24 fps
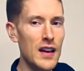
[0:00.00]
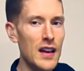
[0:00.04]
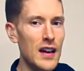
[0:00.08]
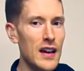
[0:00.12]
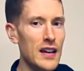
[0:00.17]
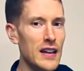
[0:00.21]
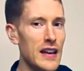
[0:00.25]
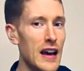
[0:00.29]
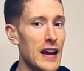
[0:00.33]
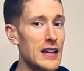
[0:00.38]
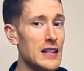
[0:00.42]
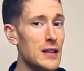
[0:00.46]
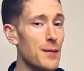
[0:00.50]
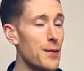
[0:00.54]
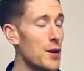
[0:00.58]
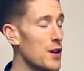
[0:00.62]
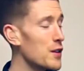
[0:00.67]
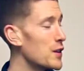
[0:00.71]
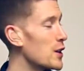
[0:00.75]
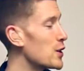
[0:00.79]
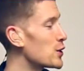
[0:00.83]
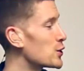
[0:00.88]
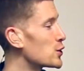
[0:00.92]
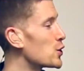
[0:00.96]
Okay, so
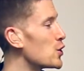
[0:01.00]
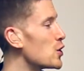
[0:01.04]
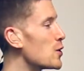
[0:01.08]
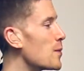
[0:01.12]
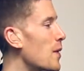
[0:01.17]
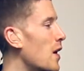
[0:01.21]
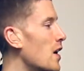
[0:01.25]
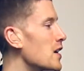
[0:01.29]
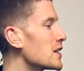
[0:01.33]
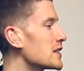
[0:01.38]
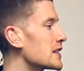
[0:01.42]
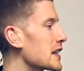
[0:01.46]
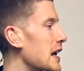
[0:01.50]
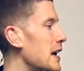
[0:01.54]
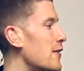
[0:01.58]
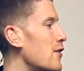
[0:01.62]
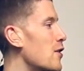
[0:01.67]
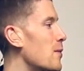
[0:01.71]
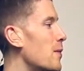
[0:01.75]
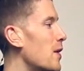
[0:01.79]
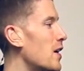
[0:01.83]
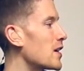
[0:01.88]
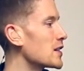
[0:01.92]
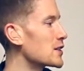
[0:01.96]
putting those two bars
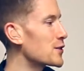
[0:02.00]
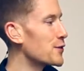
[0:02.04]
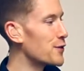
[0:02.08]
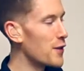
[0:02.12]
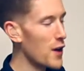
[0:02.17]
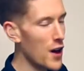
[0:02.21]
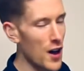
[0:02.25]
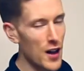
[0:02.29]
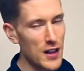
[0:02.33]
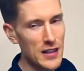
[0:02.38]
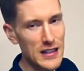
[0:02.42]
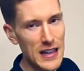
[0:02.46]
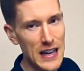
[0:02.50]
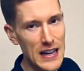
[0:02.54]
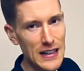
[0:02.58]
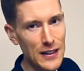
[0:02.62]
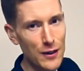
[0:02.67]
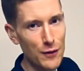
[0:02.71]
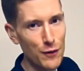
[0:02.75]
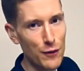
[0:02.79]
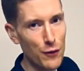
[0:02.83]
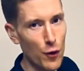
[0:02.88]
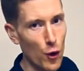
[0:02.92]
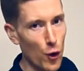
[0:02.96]
together, bars 13
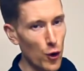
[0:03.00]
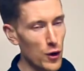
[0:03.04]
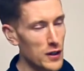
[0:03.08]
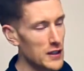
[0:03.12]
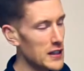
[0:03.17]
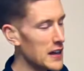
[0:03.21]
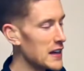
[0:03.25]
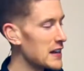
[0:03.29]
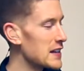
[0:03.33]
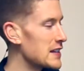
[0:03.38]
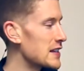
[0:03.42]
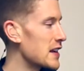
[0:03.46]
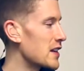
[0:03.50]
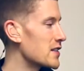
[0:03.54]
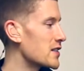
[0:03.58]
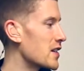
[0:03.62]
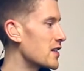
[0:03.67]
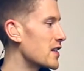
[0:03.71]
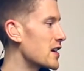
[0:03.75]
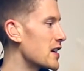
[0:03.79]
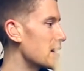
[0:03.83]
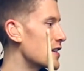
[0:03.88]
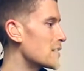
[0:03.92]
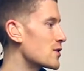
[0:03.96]
and 14, sounds
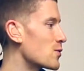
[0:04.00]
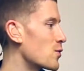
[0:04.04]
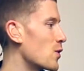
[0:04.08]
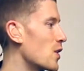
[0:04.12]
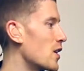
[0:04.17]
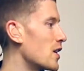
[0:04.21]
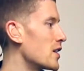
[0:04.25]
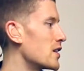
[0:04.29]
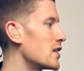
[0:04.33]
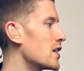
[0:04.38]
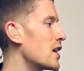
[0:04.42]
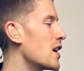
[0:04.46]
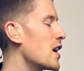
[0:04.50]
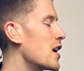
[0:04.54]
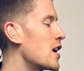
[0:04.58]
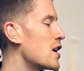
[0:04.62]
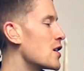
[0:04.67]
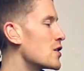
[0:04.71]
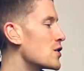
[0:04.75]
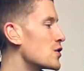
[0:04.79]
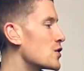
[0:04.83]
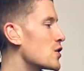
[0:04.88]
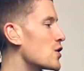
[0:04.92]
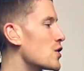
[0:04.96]
like this. 1,
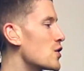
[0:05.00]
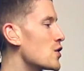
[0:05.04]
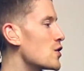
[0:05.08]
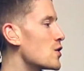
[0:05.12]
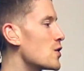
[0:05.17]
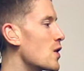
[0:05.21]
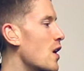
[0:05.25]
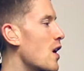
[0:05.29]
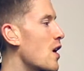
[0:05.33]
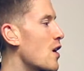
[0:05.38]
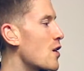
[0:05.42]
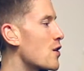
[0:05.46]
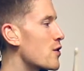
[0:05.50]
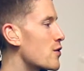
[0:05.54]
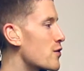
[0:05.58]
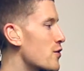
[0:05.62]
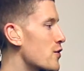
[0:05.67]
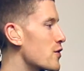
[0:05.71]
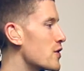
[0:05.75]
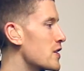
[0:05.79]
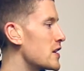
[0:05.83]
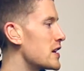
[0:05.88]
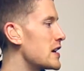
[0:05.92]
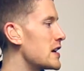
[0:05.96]
2,
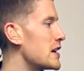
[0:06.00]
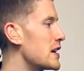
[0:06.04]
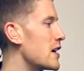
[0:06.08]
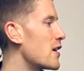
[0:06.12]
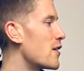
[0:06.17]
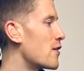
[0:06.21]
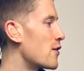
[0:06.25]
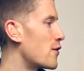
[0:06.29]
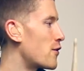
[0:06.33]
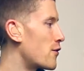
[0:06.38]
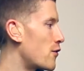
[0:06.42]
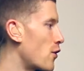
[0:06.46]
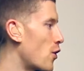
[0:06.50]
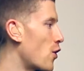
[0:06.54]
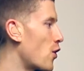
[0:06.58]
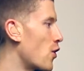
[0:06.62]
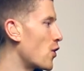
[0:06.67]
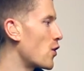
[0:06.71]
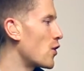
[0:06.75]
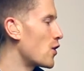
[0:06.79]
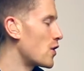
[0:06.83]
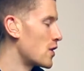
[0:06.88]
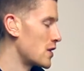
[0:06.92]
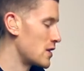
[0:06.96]
3,
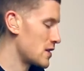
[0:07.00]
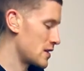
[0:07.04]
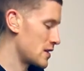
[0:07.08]
4.